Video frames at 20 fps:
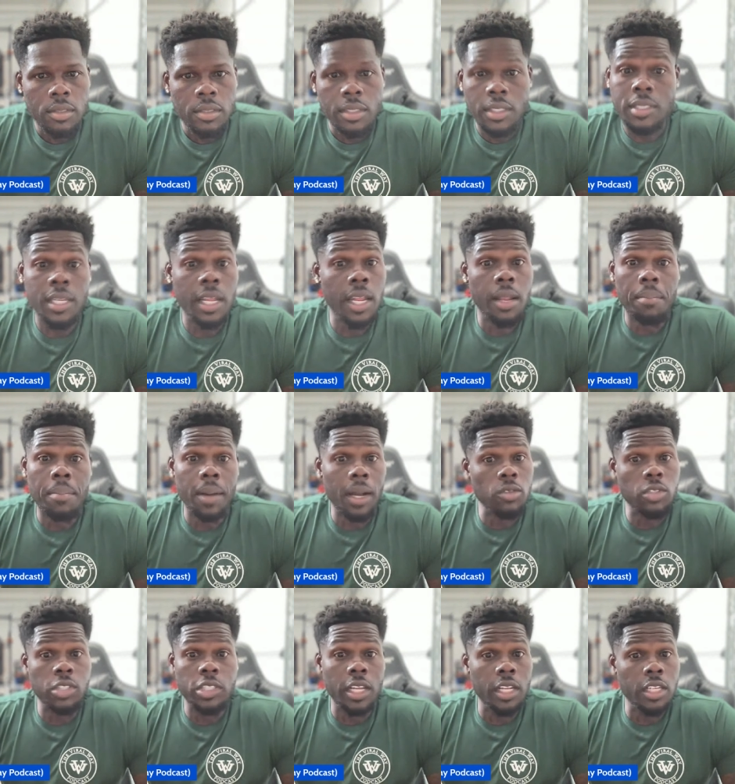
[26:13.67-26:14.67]
This ain't about
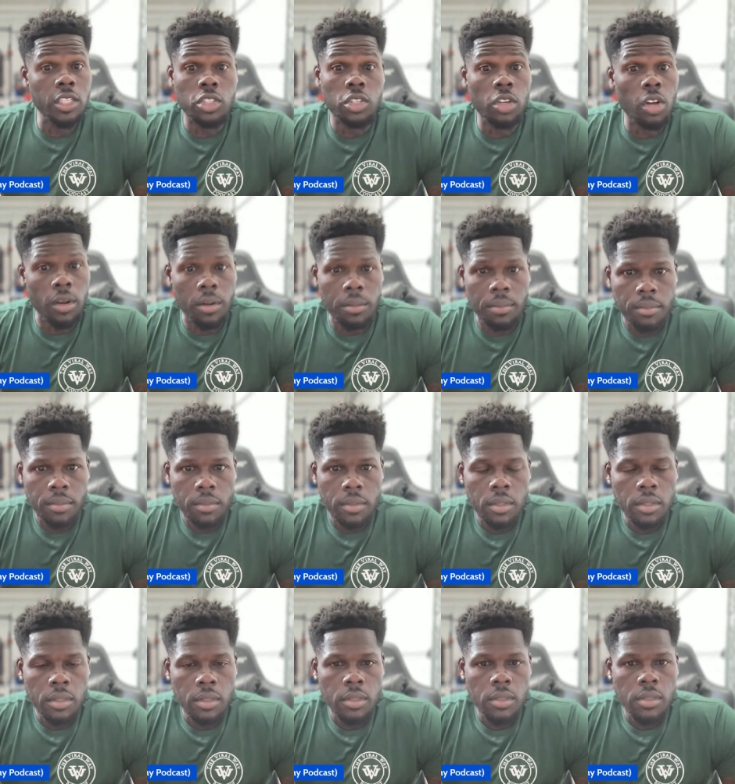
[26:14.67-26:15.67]
Shannon Sharpe.
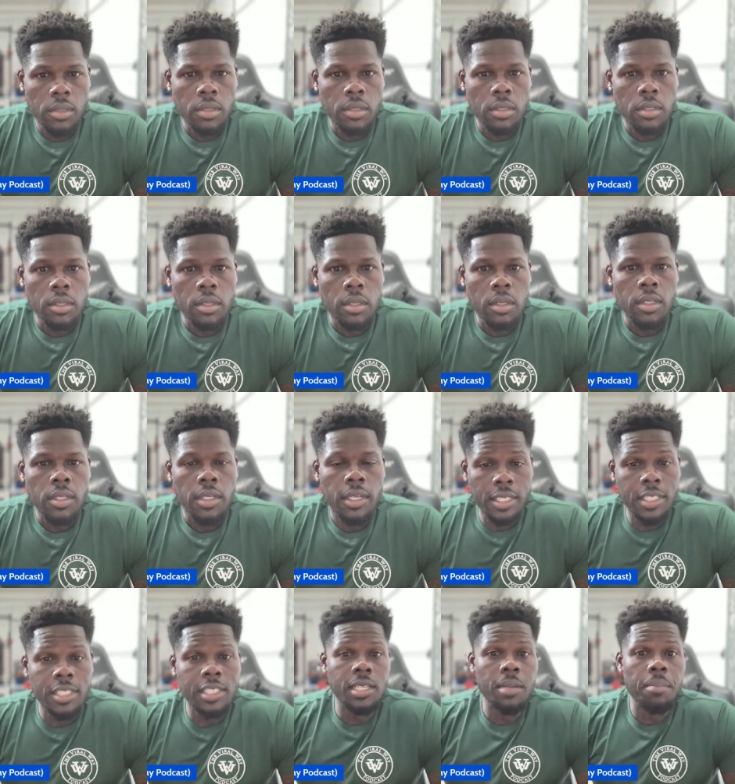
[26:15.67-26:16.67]

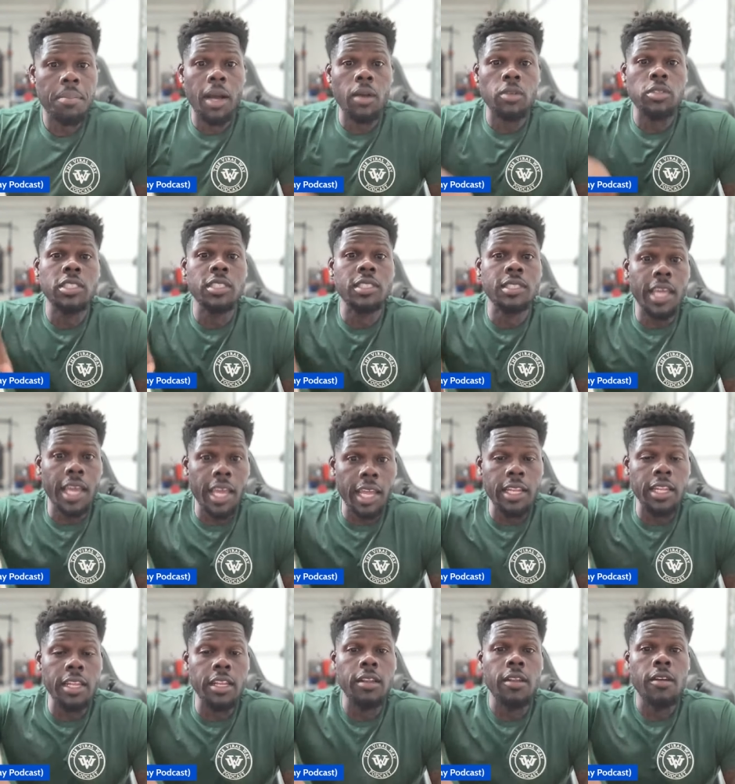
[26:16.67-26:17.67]
This is about
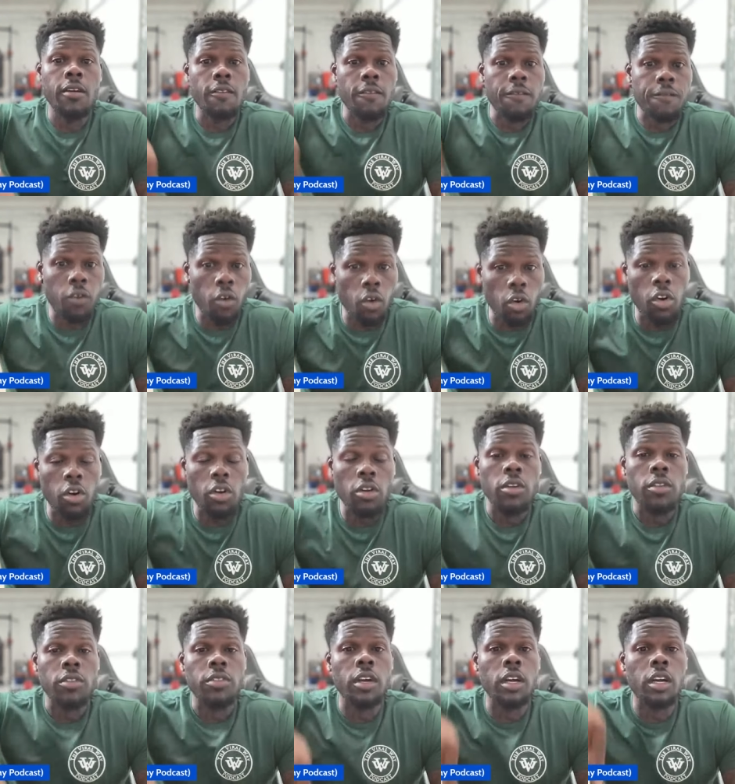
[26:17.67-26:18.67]
standing for
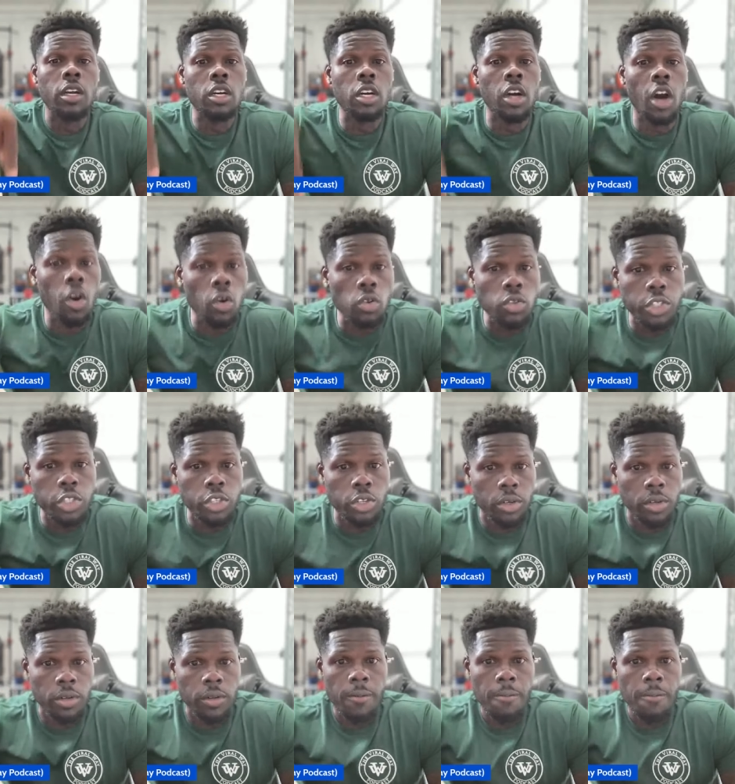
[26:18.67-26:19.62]
the culture,